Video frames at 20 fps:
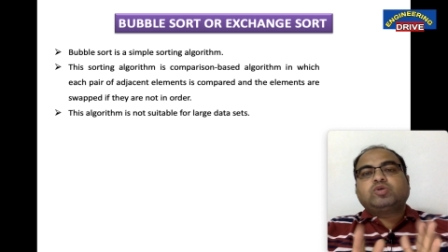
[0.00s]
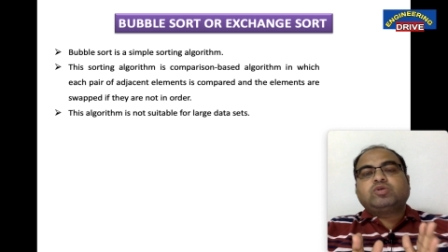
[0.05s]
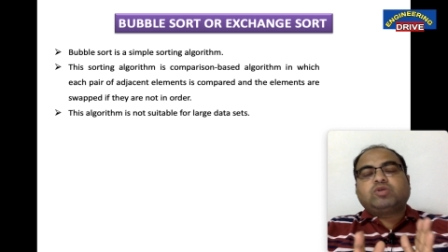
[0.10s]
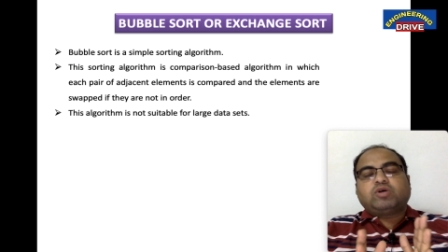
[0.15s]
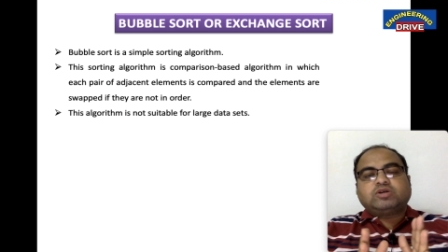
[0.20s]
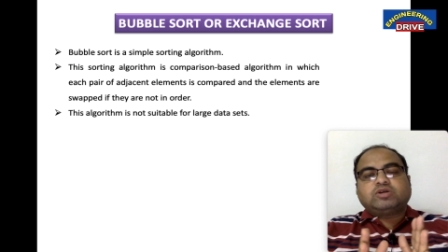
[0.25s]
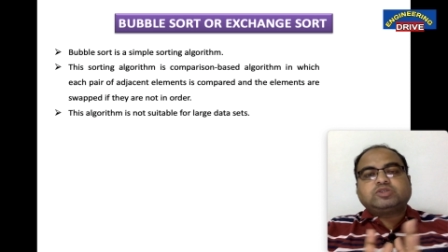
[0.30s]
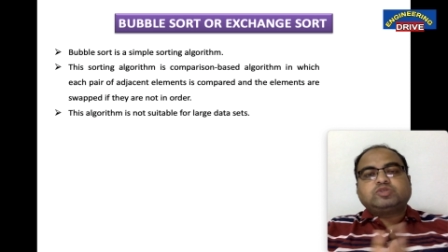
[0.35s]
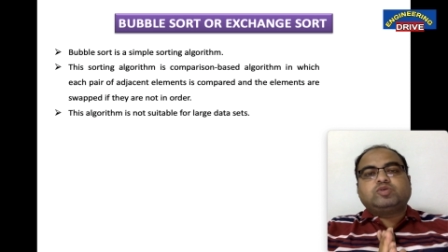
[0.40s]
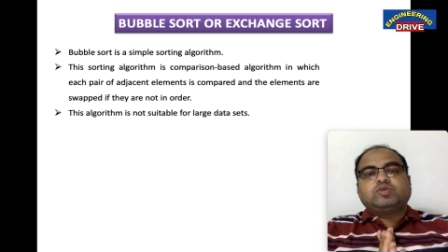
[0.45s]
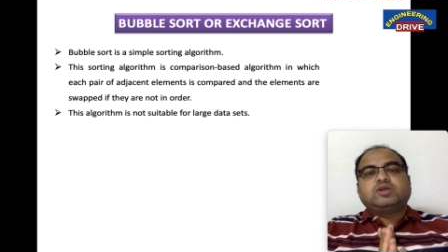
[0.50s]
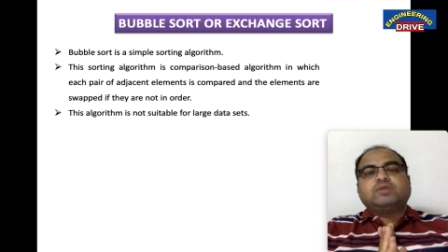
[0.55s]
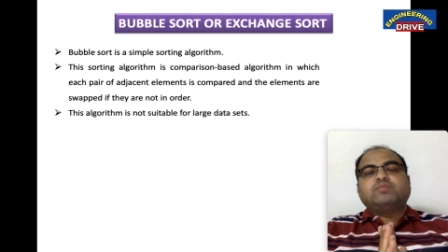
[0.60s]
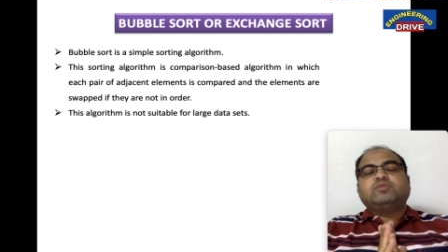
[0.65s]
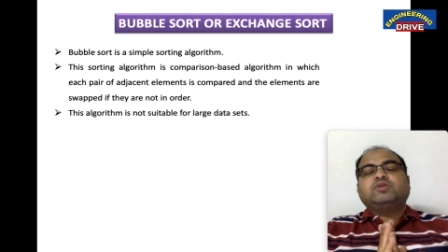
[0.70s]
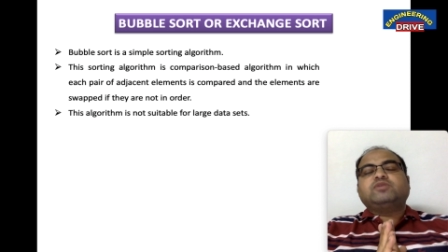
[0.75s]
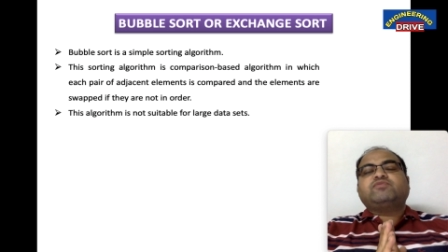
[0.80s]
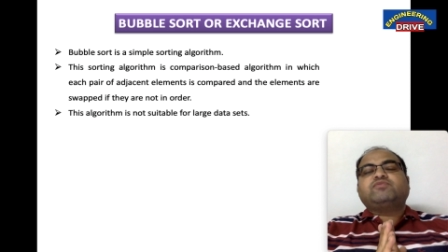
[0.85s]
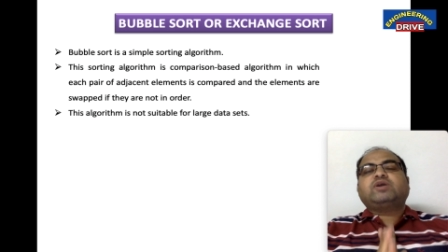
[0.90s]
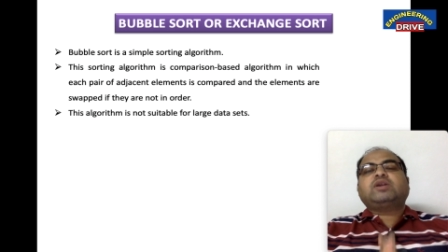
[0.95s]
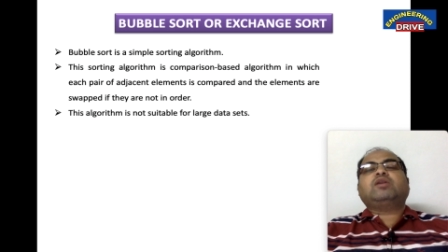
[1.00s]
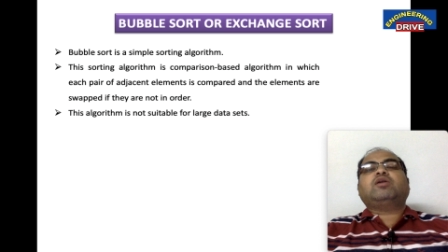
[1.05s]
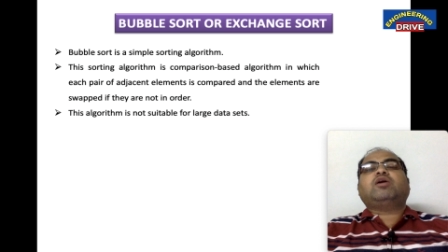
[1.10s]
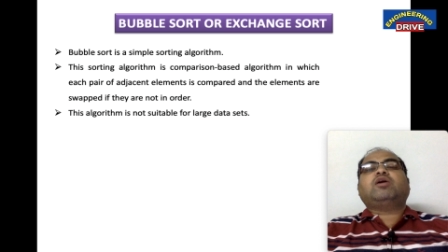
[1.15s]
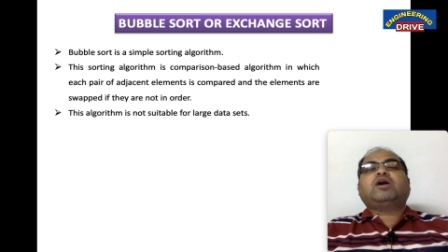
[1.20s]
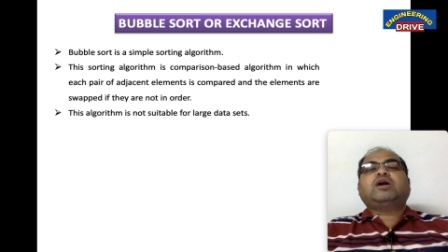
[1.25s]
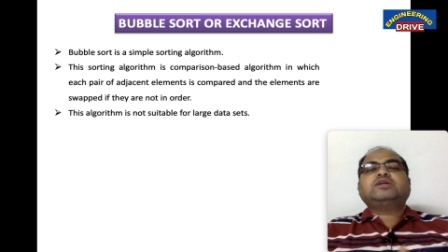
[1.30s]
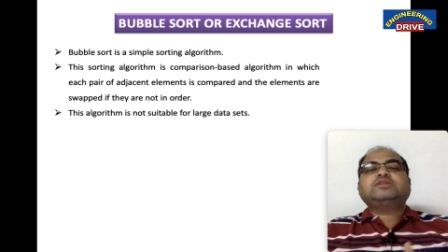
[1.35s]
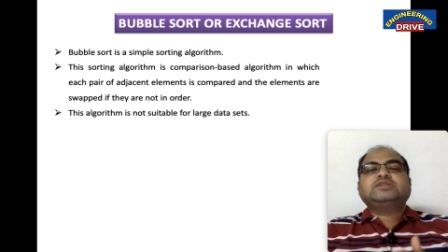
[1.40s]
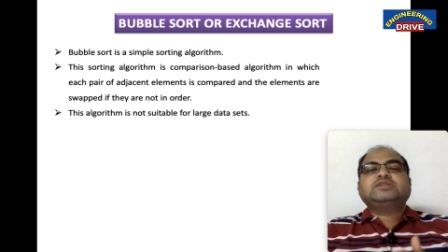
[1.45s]
not suitable for
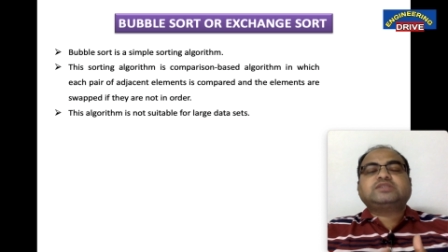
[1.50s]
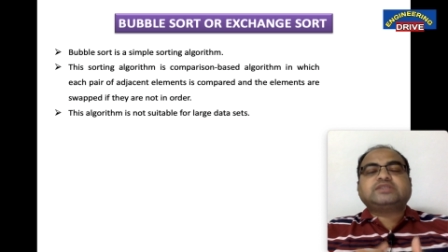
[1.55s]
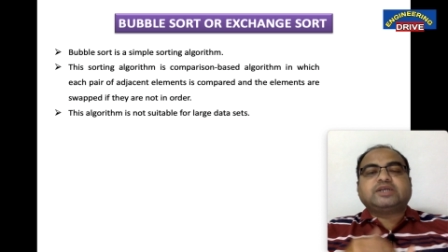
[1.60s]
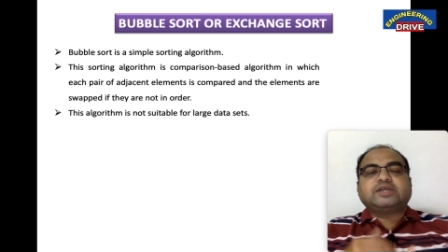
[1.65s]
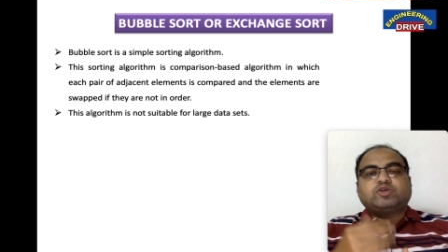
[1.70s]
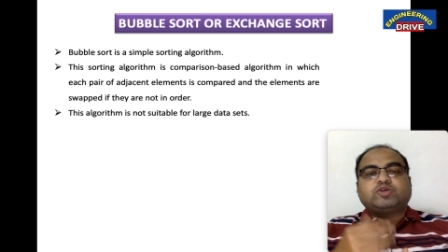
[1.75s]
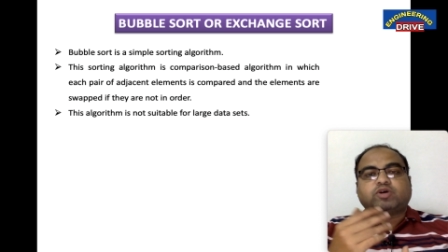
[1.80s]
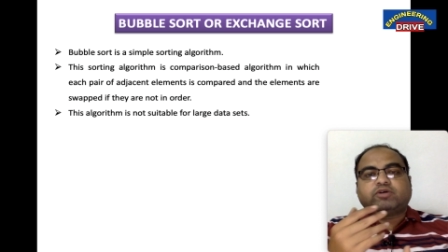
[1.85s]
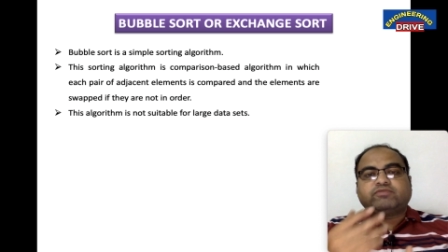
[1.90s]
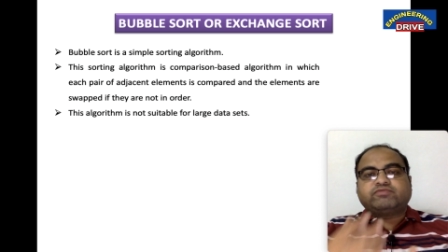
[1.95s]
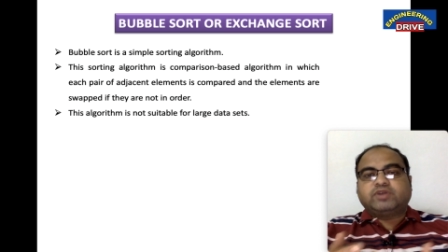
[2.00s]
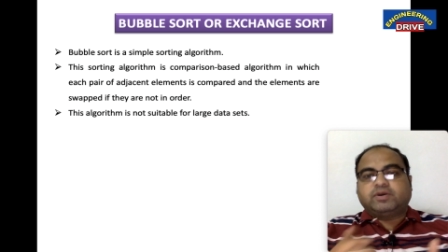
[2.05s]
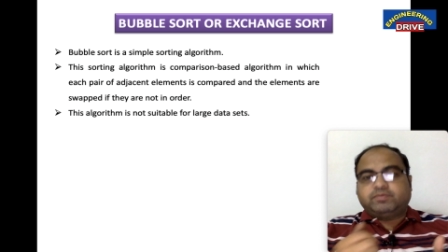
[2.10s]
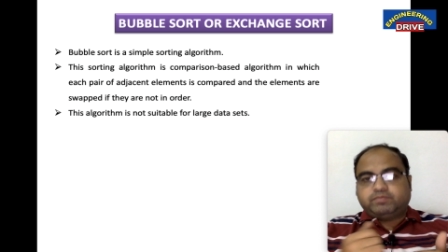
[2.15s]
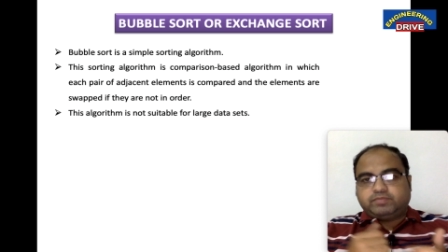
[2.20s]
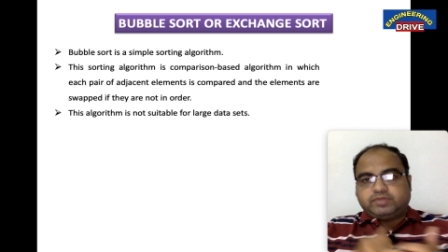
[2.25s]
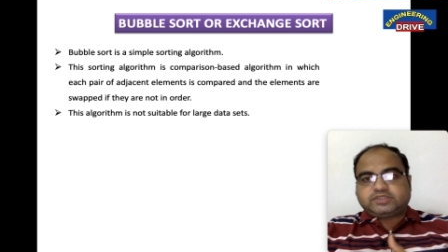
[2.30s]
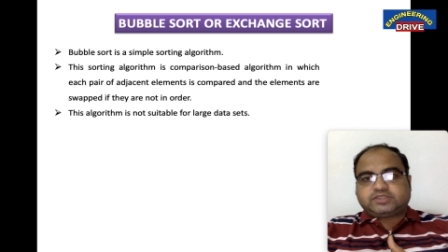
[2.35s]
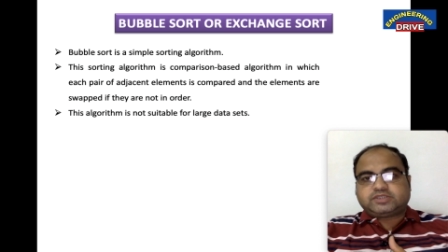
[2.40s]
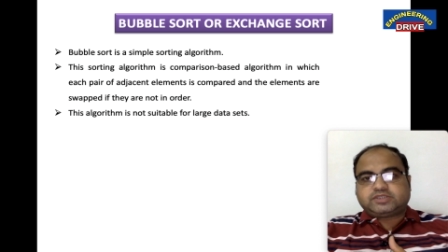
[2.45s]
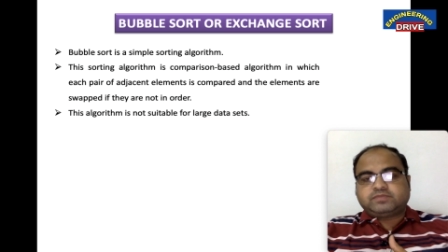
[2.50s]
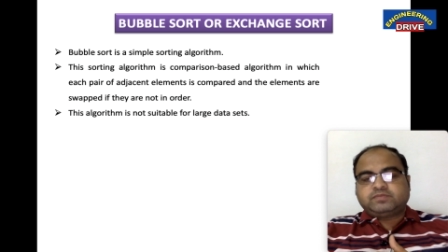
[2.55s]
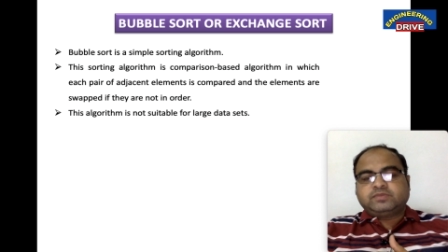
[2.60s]
large set of numbers.